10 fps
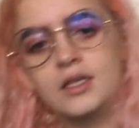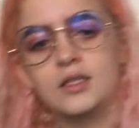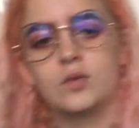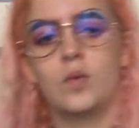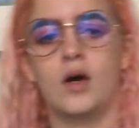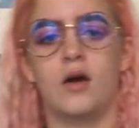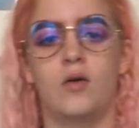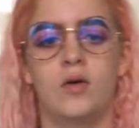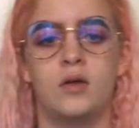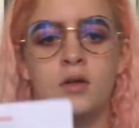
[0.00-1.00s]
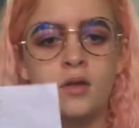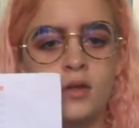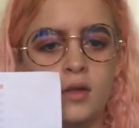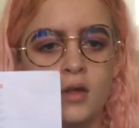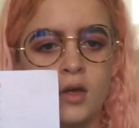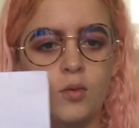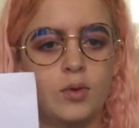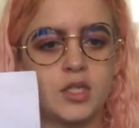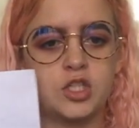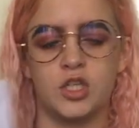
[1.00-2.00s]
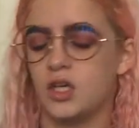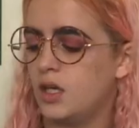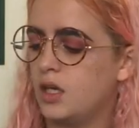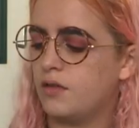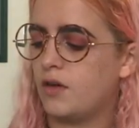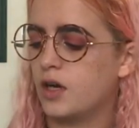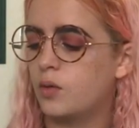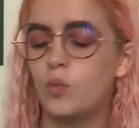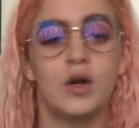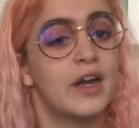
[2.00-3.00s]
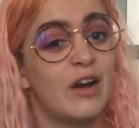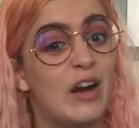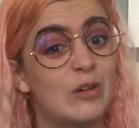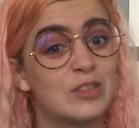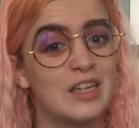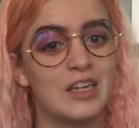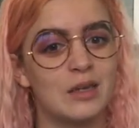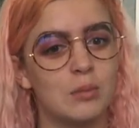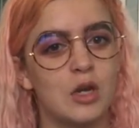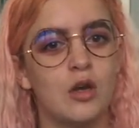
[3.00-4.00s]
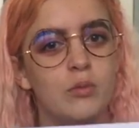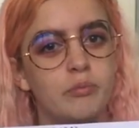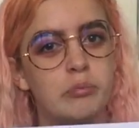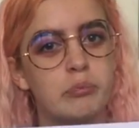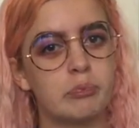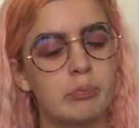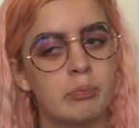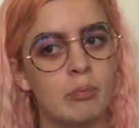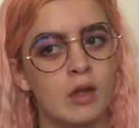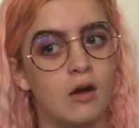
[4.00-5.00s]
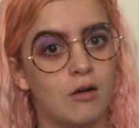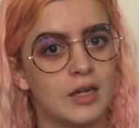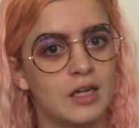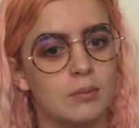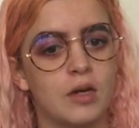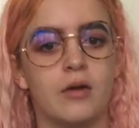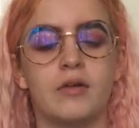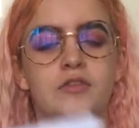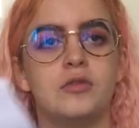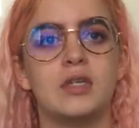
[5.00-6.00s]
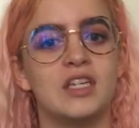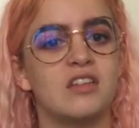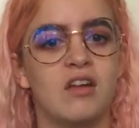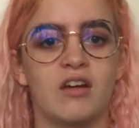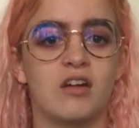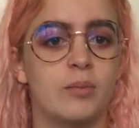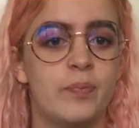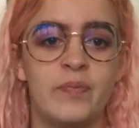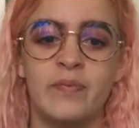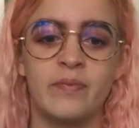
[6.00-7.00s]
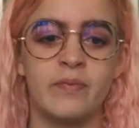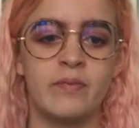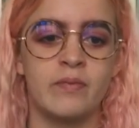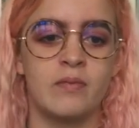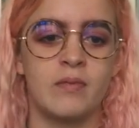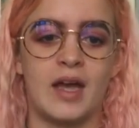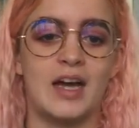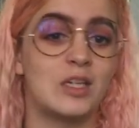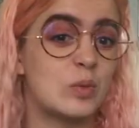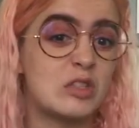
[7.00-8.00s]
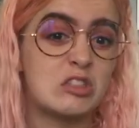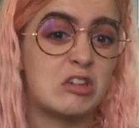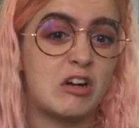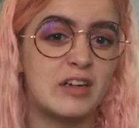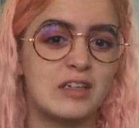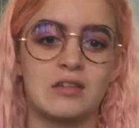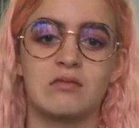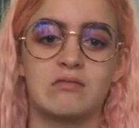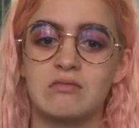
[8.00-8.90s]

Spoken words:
as well, which if I can work out how to link it below, I'll link it below if you need like a hand with starting